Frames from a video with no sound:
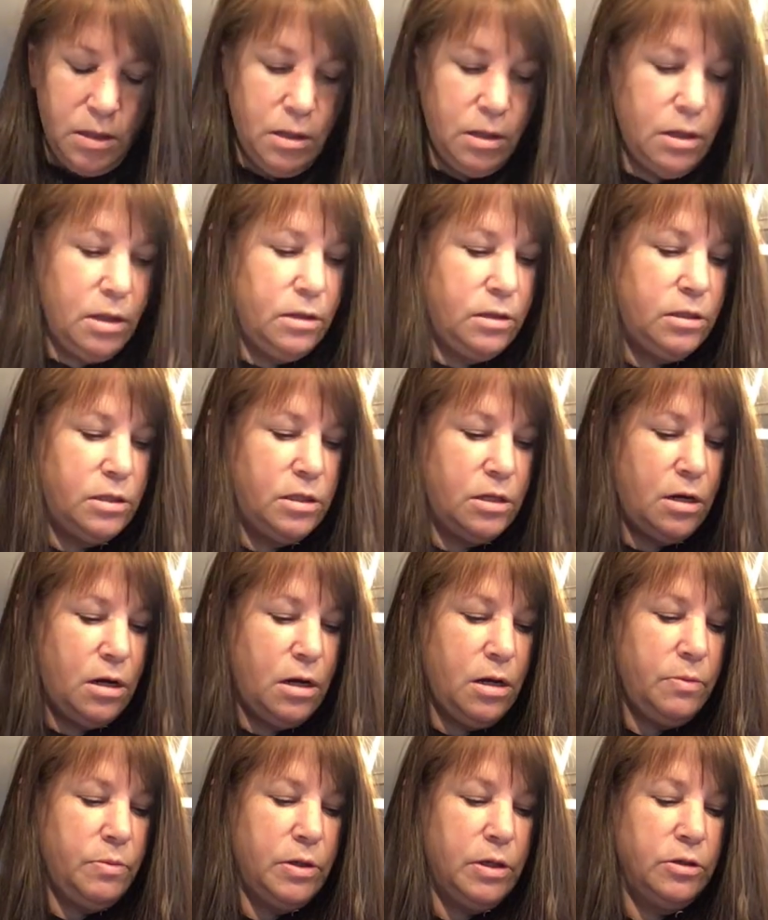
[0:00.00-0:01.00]
in the
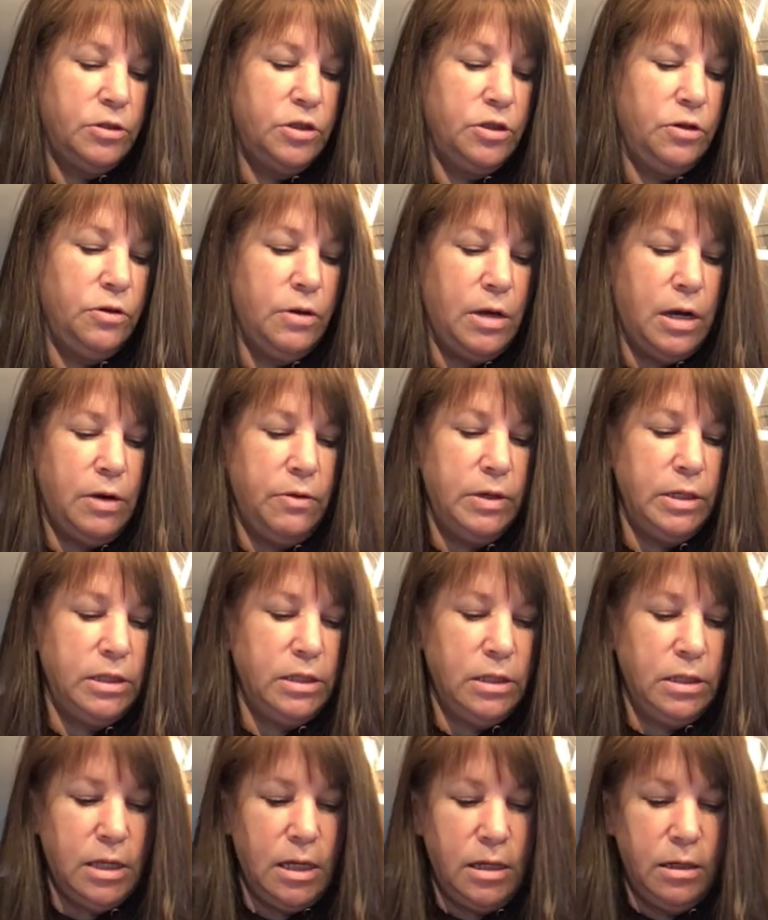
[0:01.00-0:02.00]
top. I'll show you how I
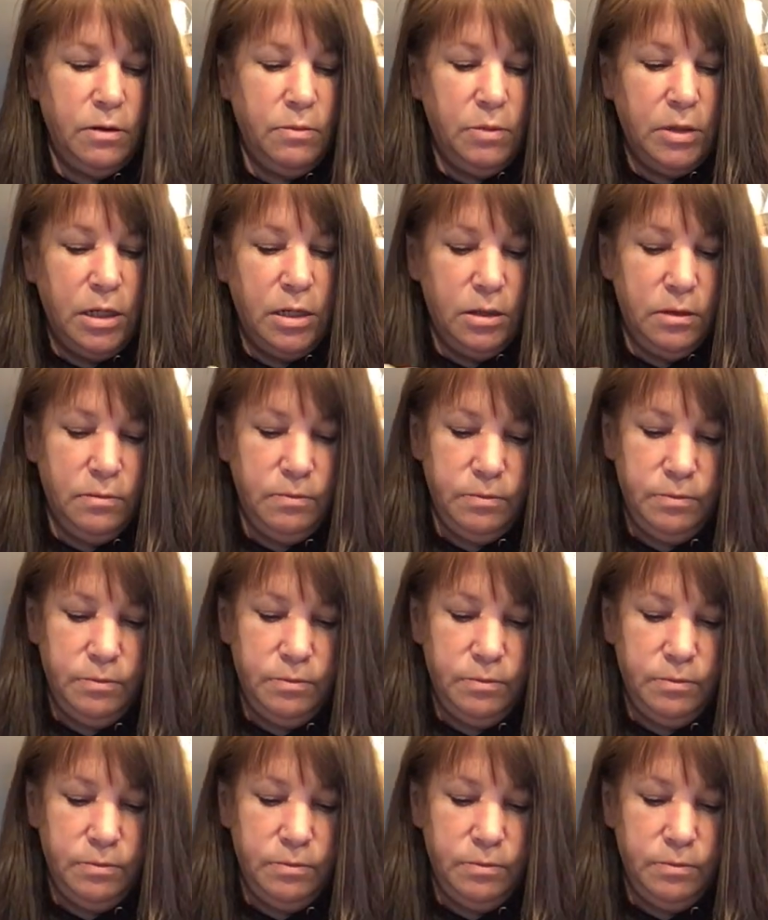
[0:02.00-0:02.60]
did that in a minute.